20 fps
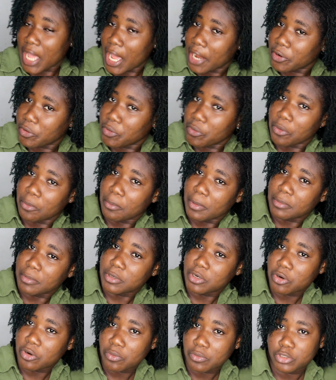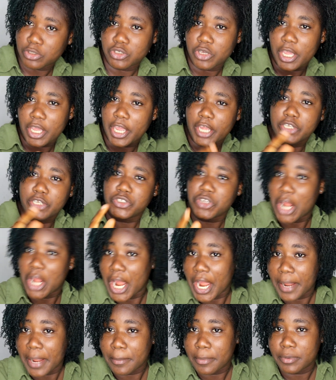I don't know, maybe you don't want your hair
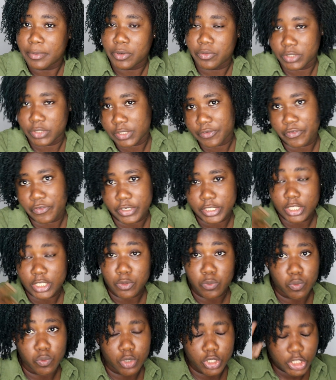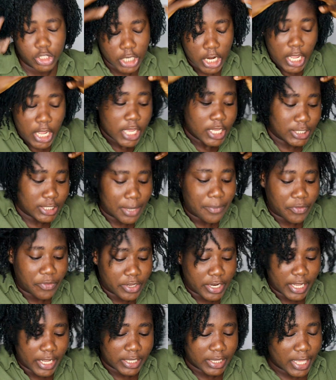dry, maybe you don't want it freshly washed, something
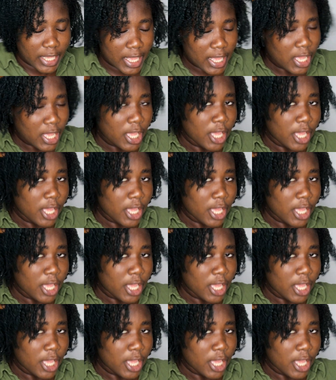like that.